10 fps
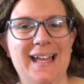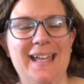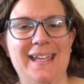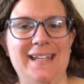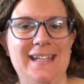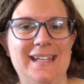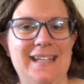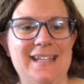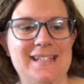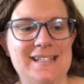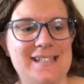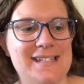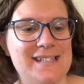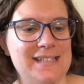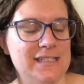And it
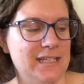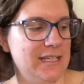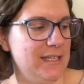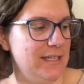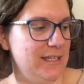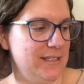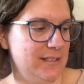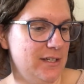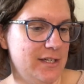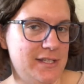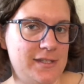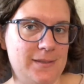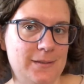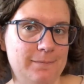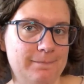is
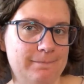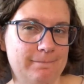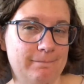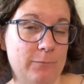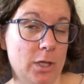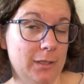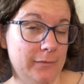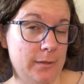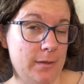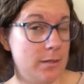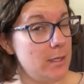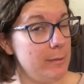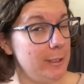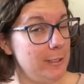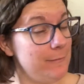August 11th, I
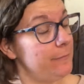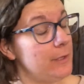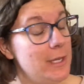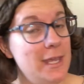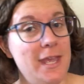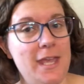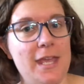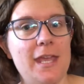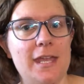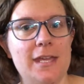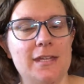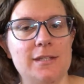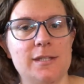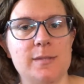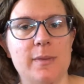believe.
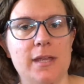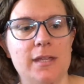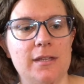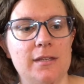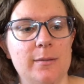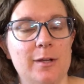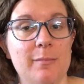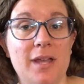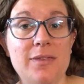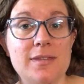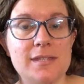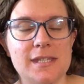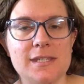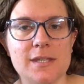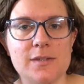And it's been about a month
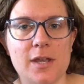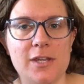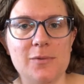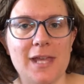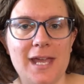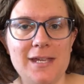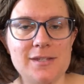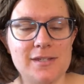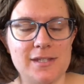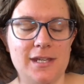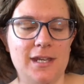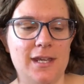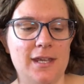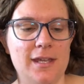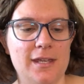since I saw you last,
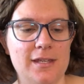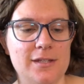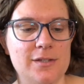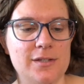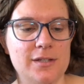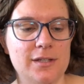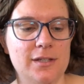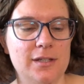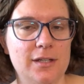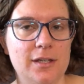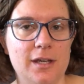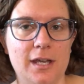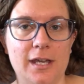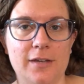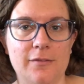and I
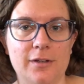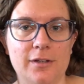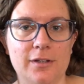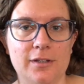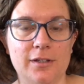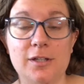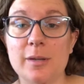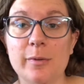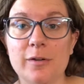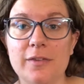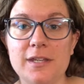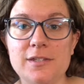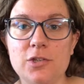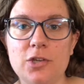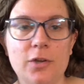have a good number of things
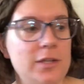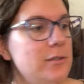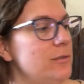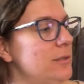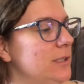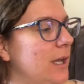to show you.